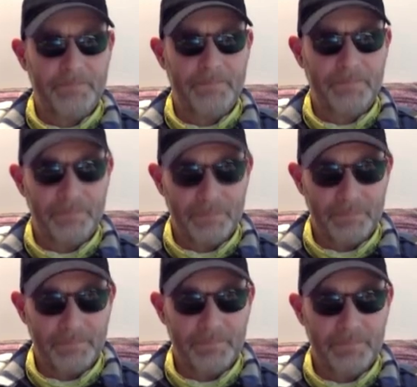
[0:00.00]

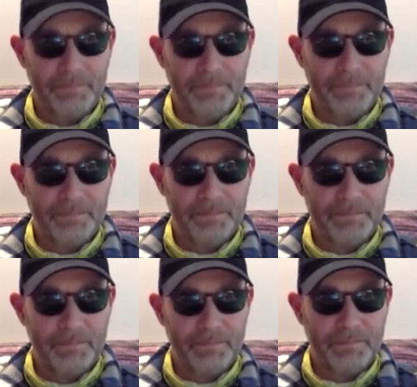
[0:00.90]

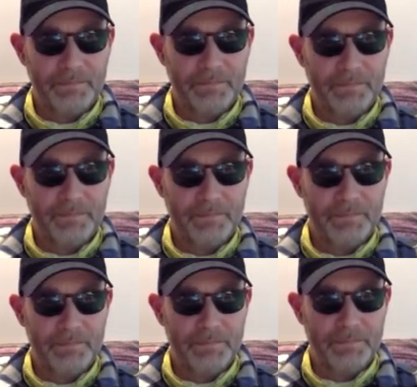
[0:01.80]

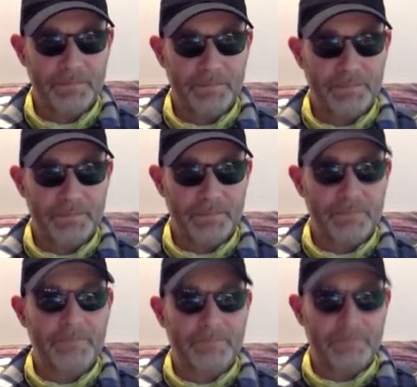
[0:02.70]

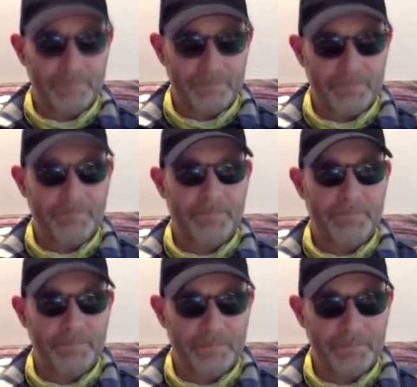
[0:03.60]

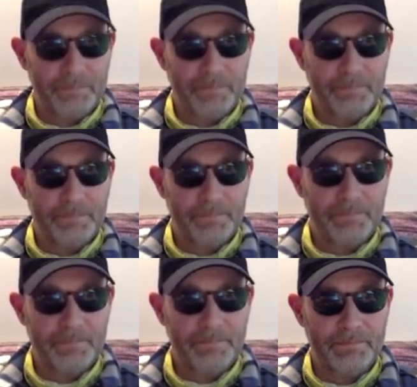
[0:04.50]

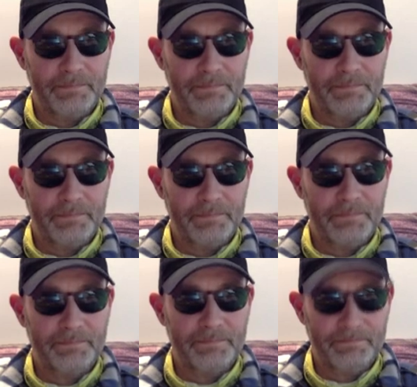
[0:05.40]

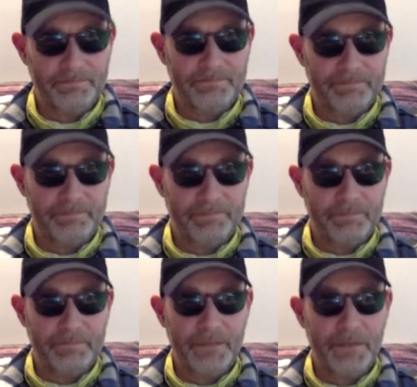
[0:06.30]

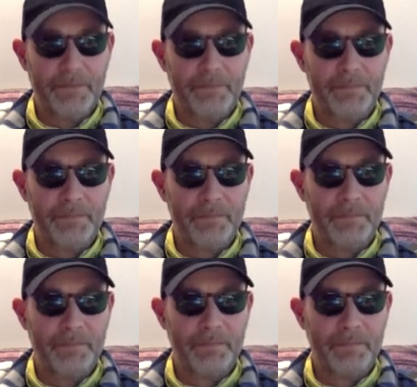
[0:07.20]
This person isn't speaking.